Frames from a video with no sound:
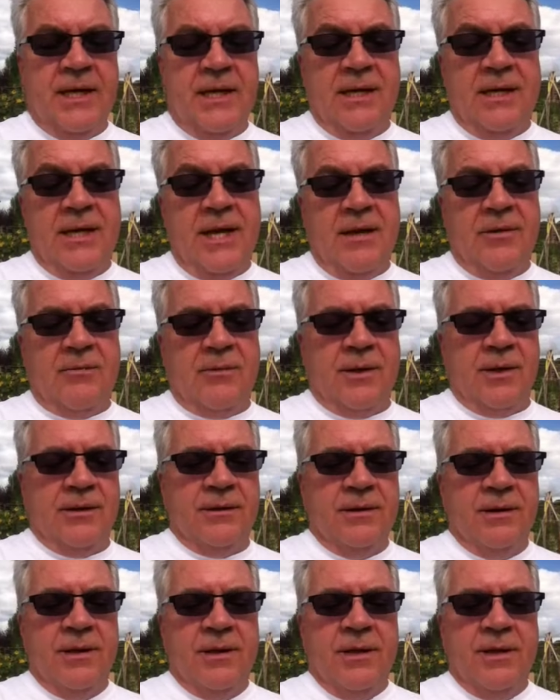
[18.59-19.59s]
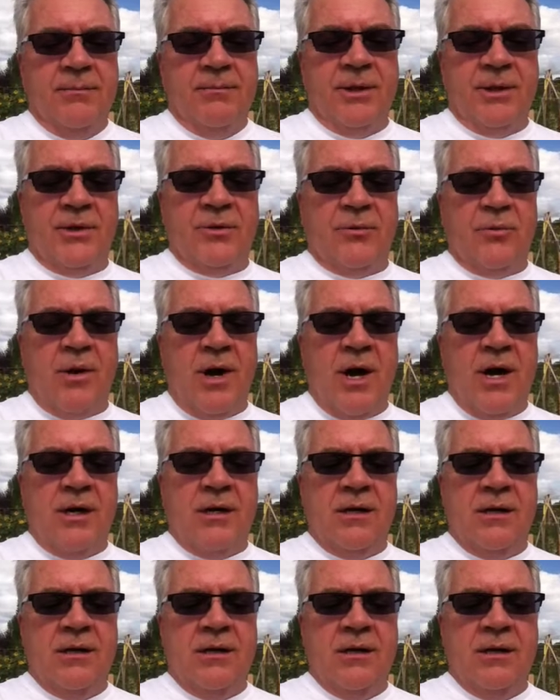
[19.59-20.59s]
Another one. But the
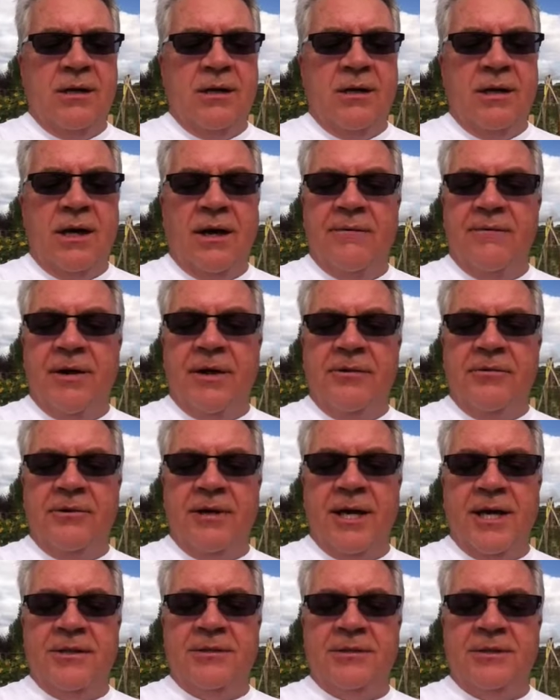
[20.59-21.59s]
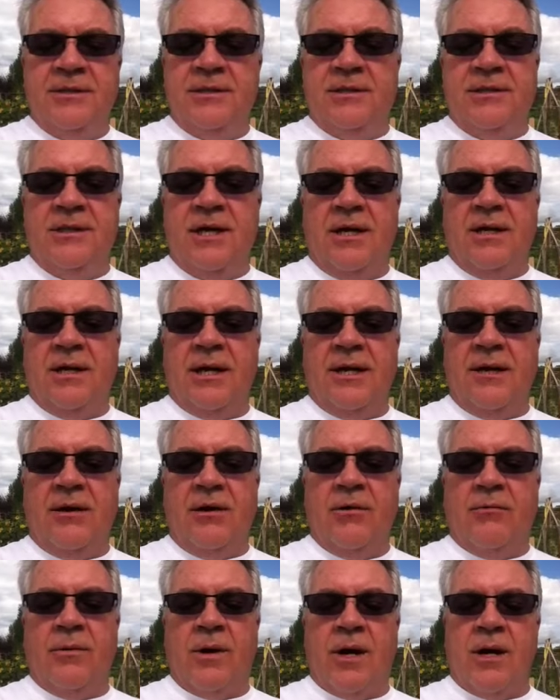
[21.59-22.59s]
rock of other nations is not like
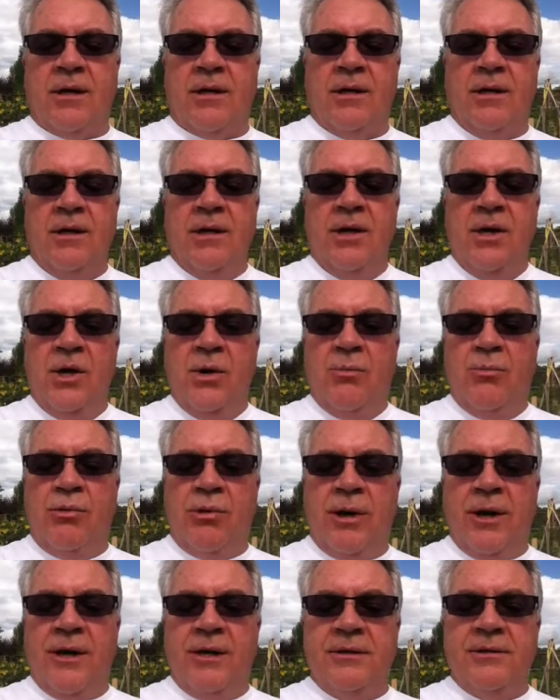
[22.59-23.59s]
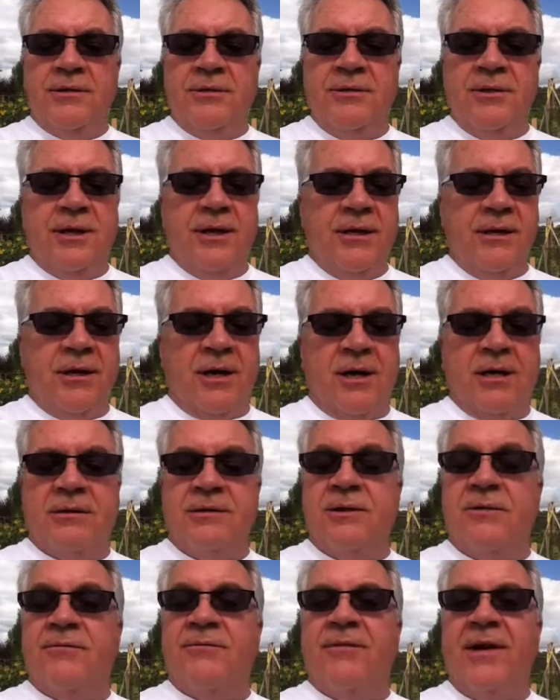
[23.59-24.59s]
our rock. Prayers to their
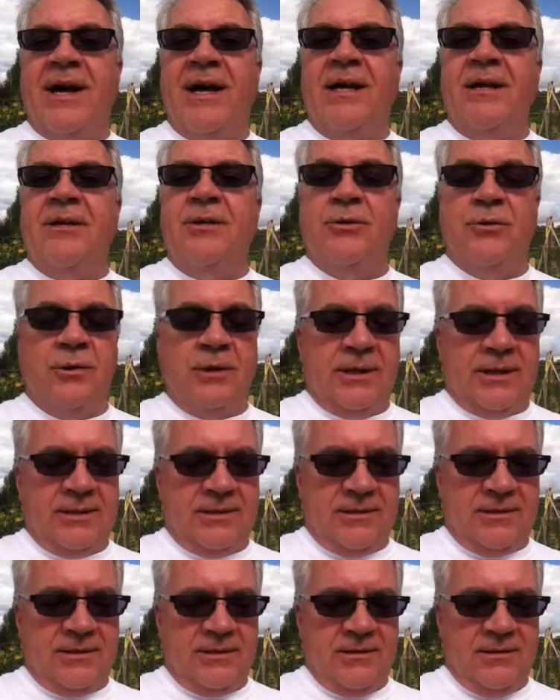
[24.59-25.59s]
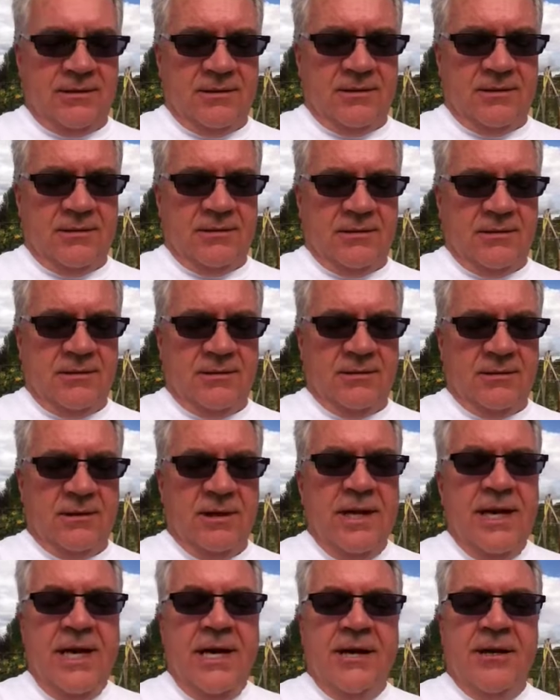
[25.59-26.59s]
gods are valueless.
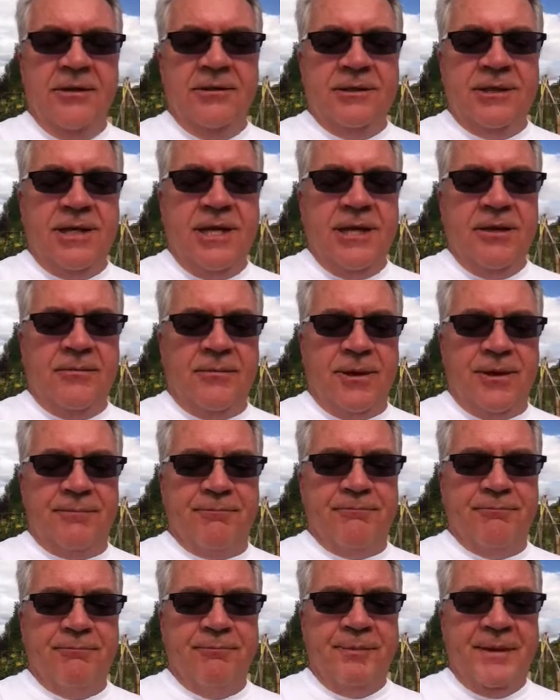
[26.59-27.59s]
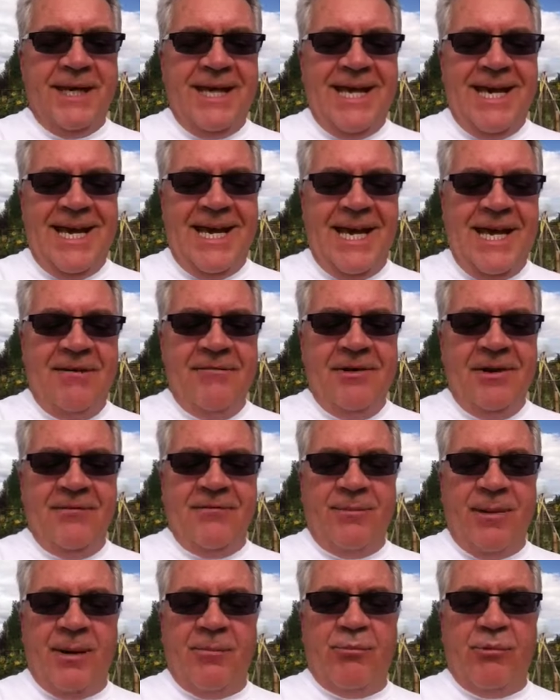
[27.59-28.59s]
Here's another one. Even
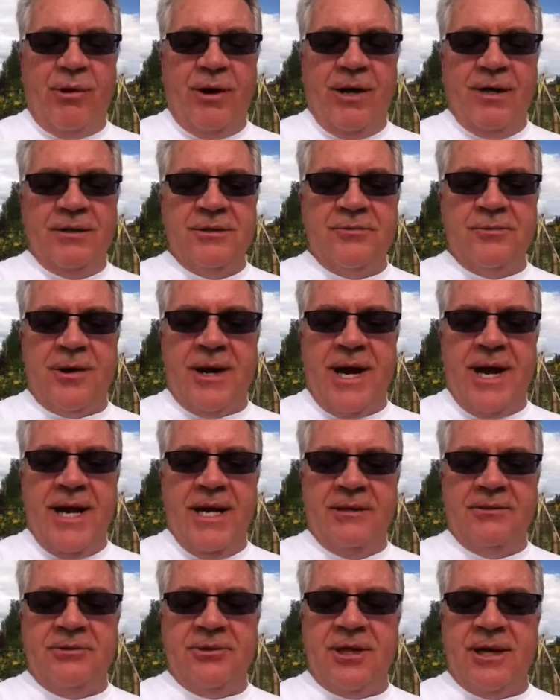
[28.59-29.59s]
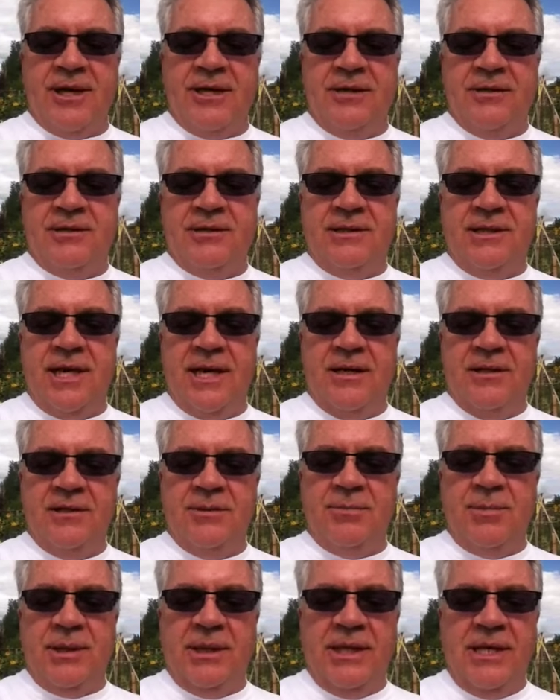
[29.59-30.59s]
if my prayers were answered, I could
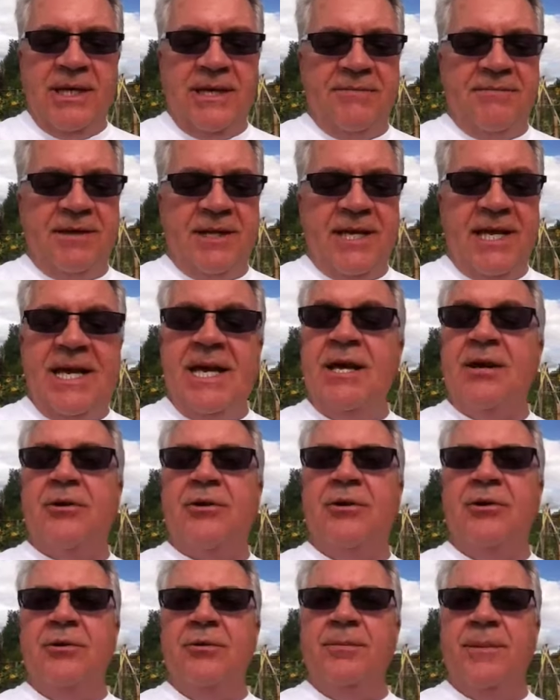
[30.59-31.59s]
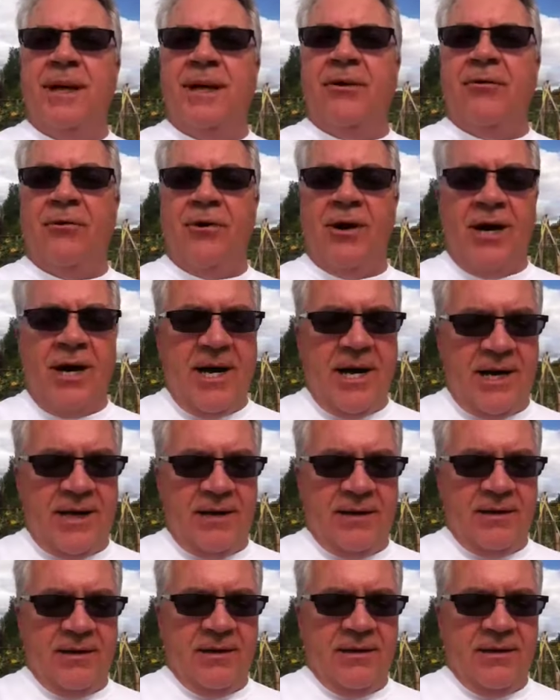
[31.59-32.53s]
scarce believe that he had heard my cry.